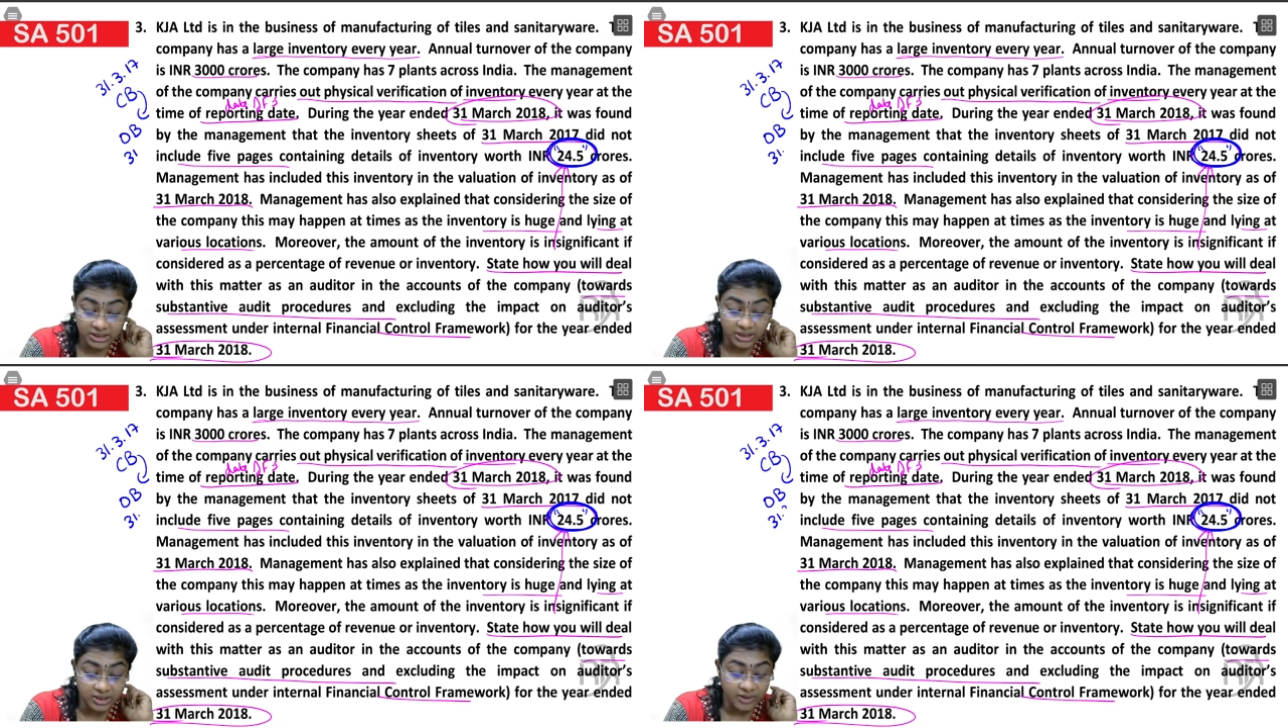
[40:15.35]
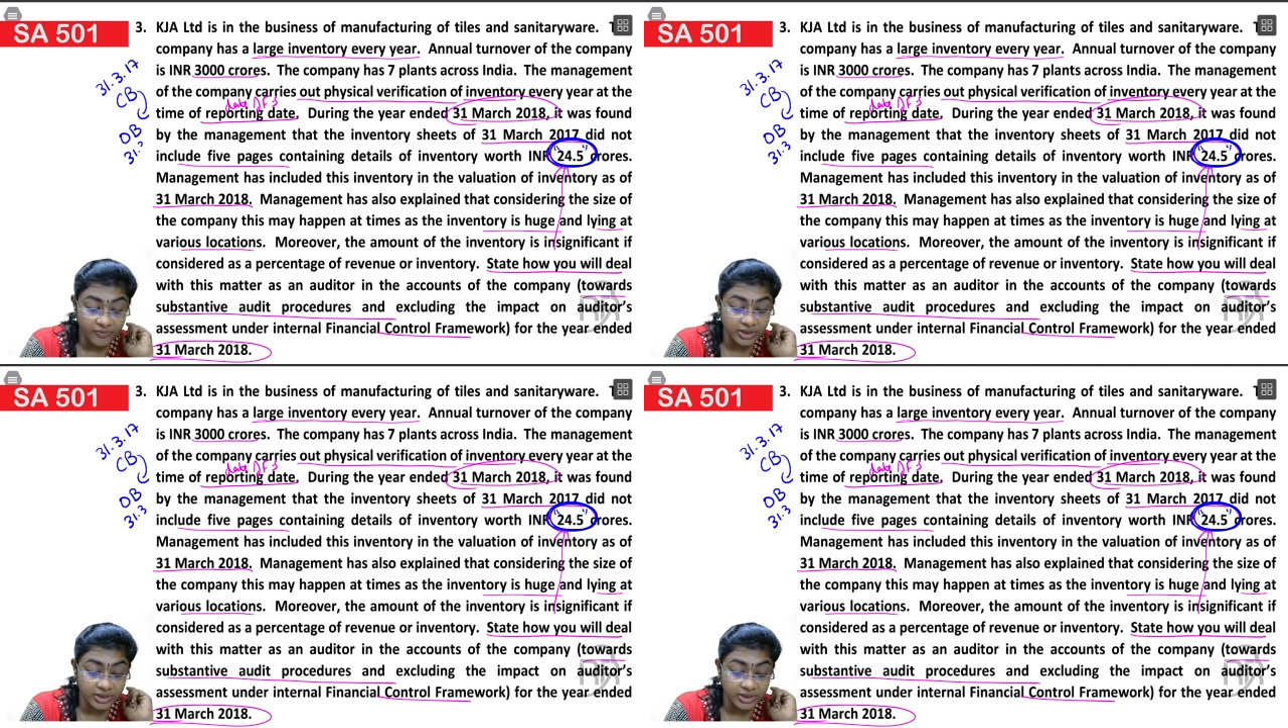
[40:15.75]

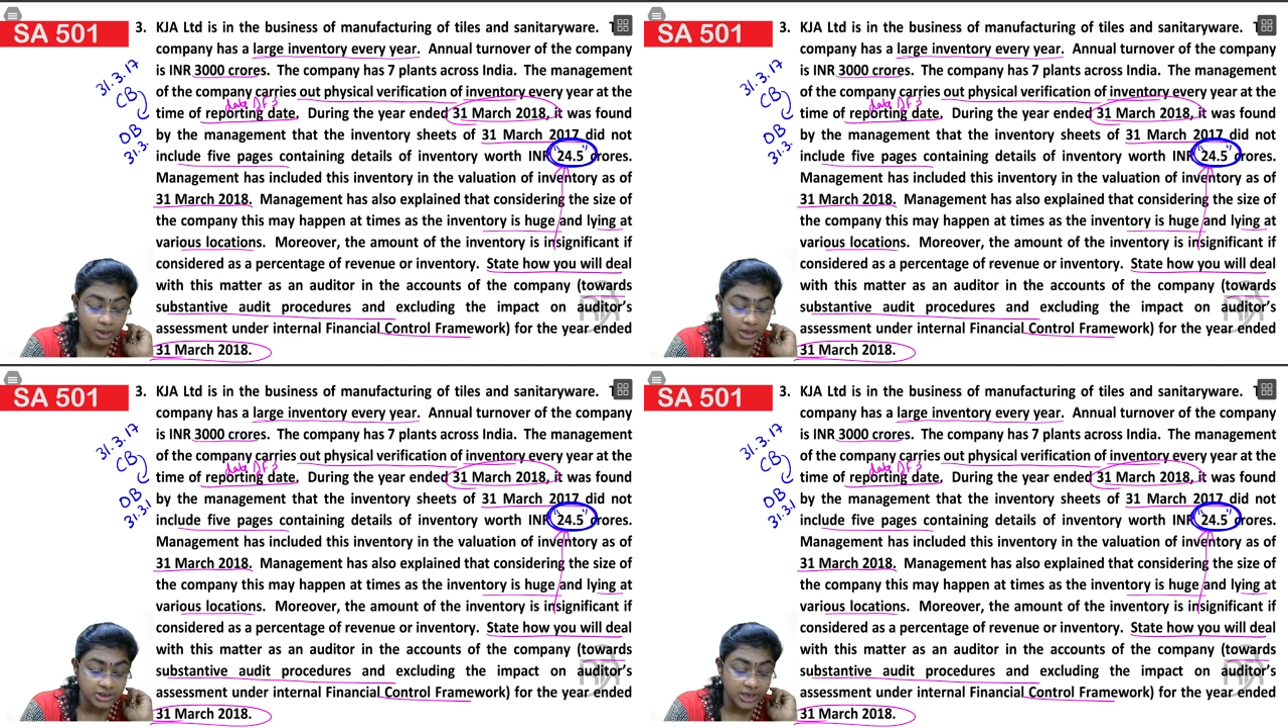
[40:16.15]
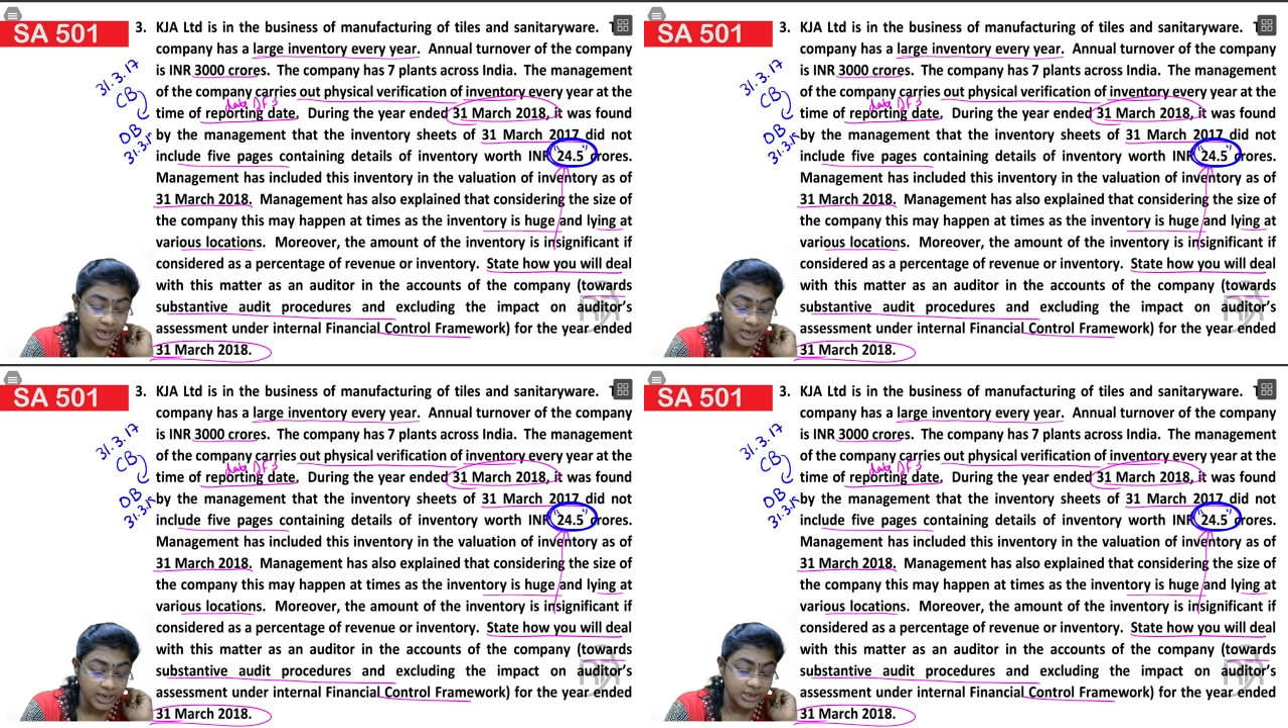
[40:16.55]
31st March
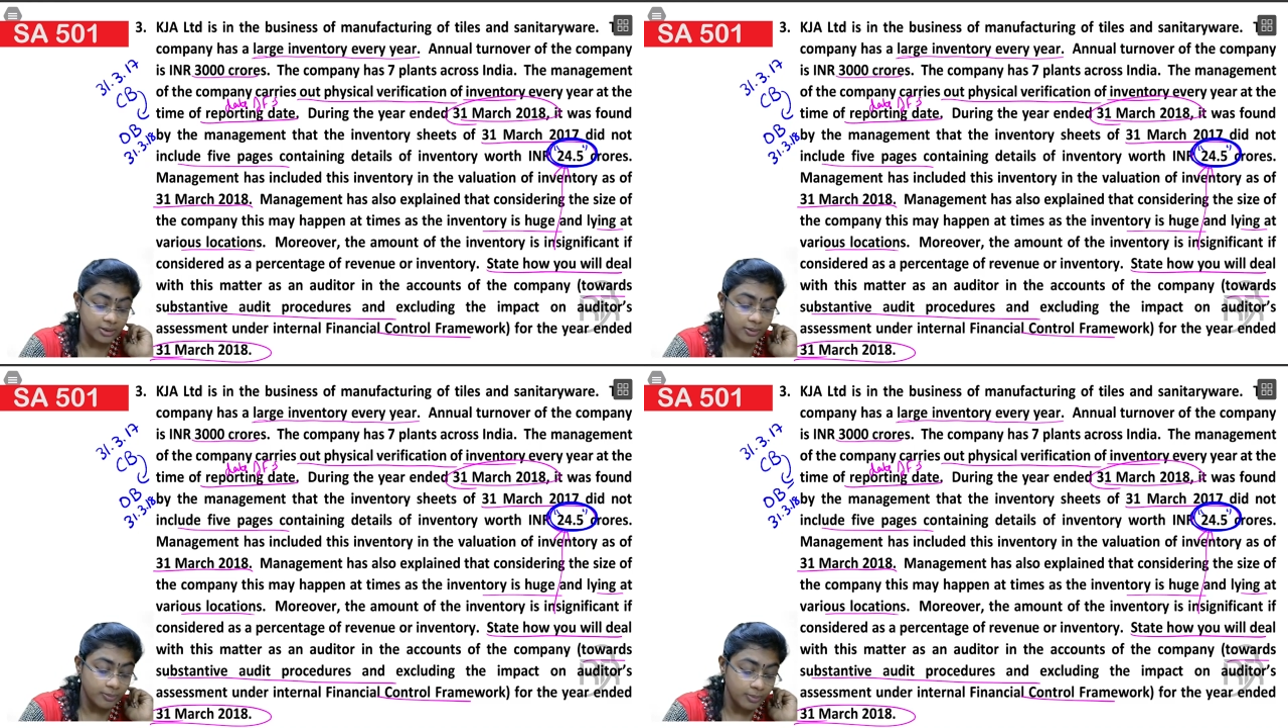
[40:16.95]
18,